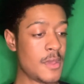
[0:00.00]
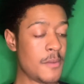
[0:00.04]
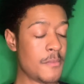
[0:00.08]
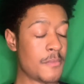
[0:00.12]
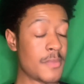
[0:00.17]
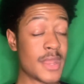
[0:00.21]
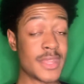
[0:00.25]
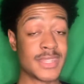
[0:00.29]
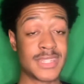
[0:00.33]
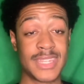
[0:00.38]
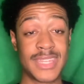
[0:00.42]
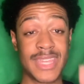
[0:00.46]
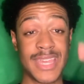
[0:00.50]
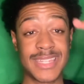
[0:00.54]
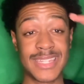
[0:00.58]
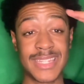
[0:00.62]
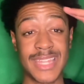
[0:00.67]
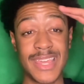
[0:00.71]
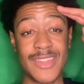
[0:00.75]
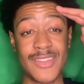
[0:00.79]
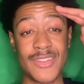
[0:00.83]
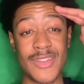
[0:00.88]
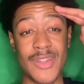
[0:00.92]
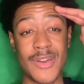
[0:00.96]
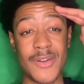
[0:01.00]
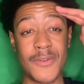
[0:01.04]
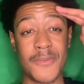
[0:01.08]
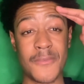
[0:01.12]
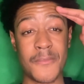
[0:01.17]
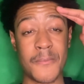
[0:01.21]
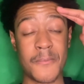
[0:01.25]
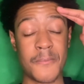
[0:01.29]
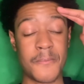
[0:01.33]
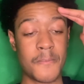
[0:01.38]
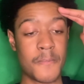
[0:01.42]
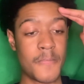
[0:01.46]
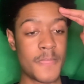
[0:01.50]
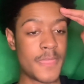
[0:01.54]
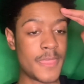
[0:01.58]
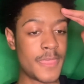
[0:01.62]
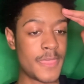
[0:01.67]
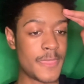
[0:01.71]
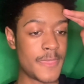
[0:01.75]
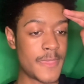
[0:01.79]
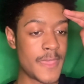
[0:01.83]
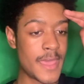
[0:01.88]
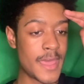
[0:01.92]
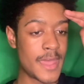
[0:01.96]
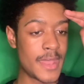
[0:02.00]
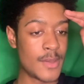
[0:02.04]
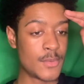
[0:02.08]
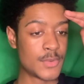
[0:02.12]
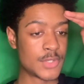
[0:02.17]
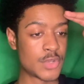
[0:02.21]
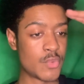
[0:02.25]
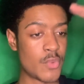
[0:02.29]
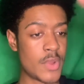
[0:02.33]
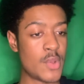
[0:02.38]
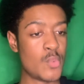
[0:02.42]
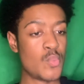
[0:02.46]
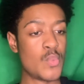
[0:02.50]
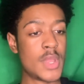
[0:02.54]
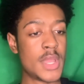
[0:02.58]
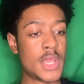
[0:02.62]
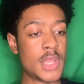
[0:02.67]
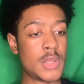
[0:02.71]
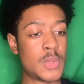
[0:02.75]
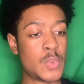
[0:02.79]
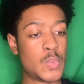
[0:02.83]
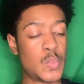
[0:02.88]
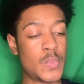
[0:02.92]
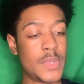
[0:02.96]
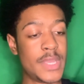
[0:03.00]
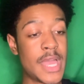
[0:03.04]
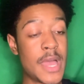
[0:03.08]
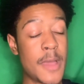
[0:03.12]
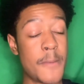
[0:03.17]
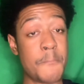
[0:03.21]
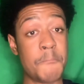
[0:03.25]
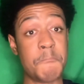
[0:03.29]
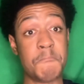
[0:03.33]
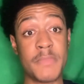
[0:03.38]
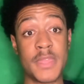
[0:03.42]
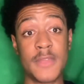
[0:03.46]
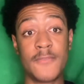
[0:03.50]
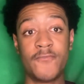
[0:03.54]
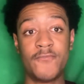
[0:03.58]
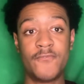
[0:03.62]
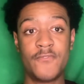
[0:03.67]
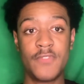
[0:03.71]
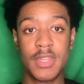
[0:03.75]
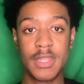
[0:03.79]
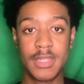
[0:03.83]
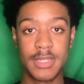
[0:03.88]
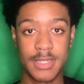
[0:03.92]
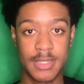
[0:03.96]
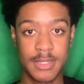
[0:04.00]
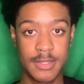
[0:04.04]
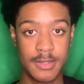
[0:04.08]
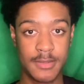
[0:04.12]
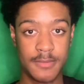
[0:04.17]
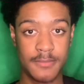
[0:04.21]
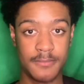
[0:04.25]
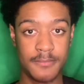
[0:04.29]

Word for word: But I'll see you guys later, though. Yeah, that was a great win. We got Memphis.